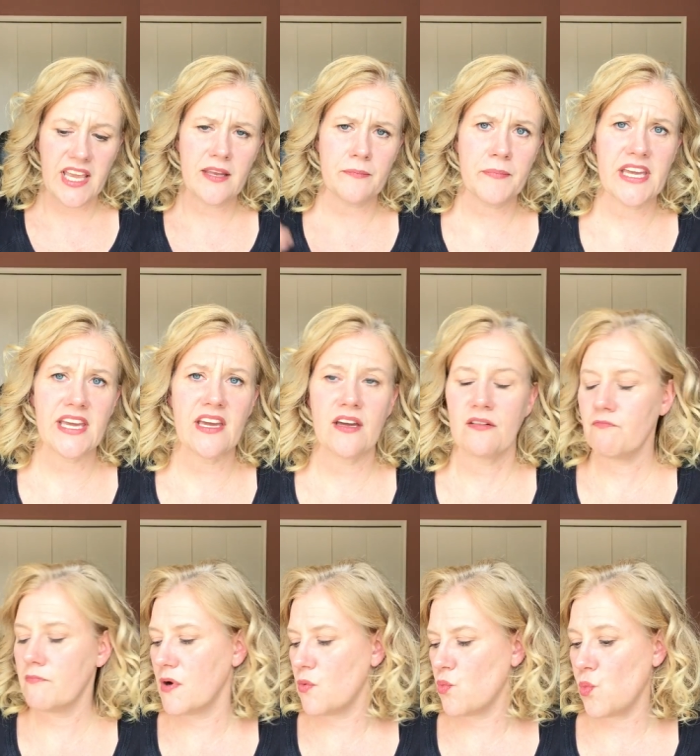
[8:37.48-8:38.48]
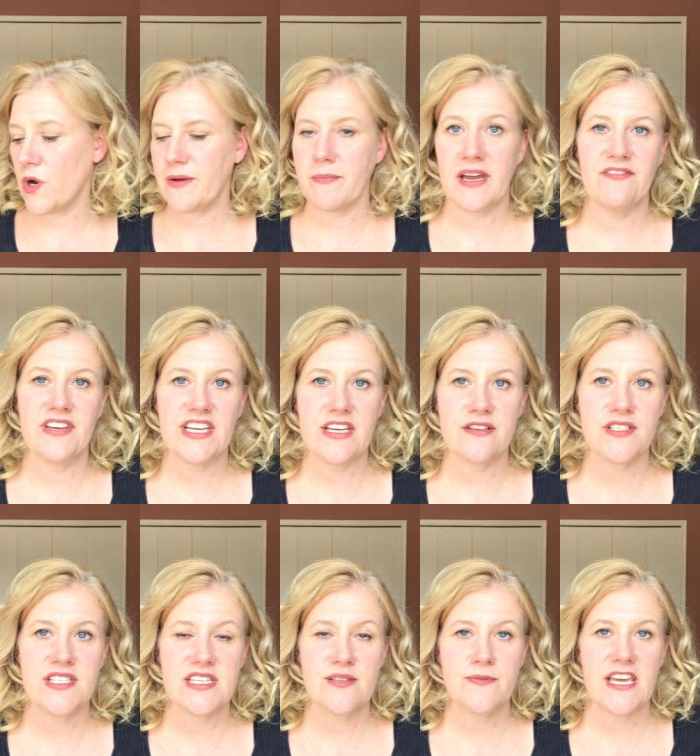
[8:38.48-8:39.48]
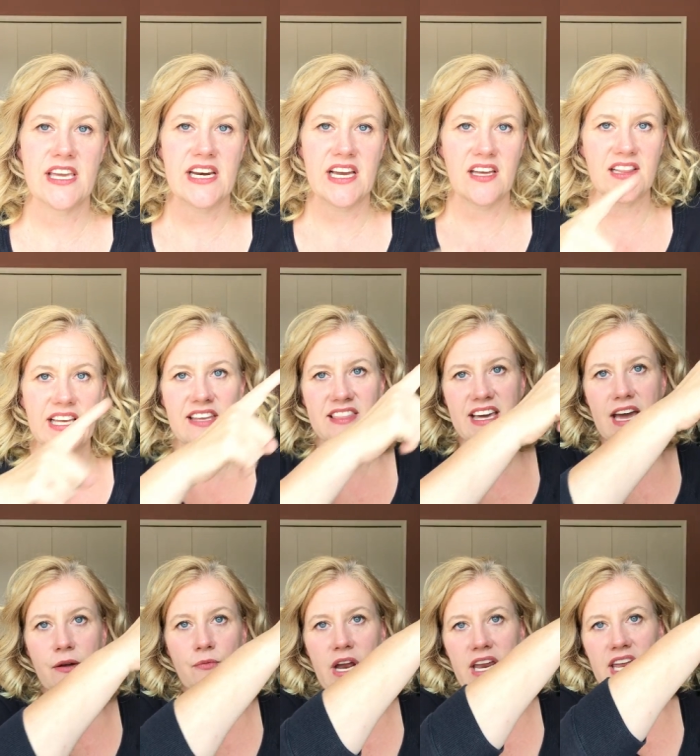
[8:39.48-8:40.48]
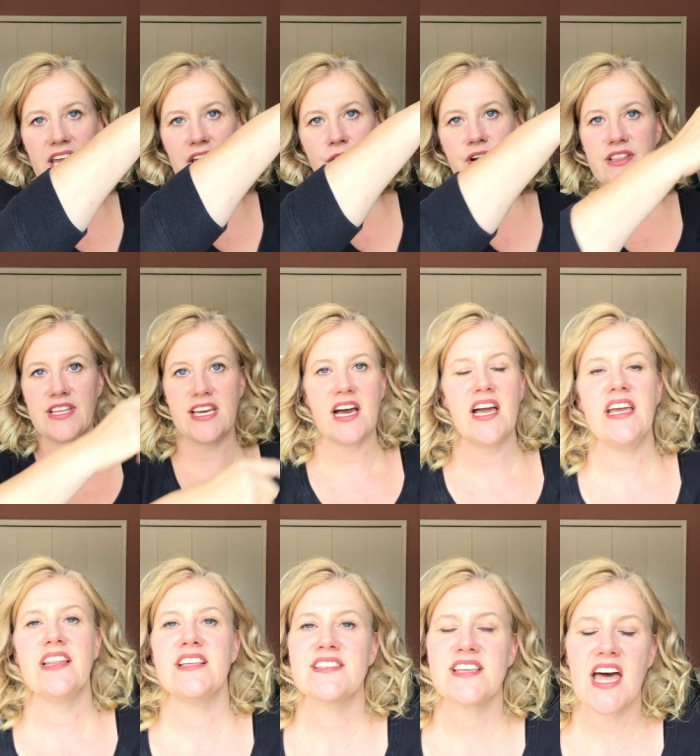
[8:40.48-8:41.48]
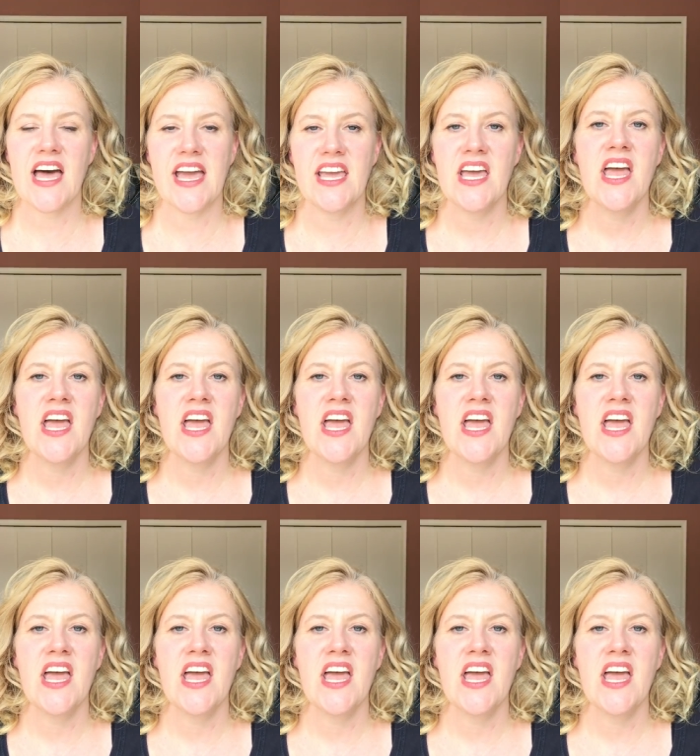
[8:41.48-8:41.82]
in my, my one of my videos this week, and I'll link that right here in the eye in the sky,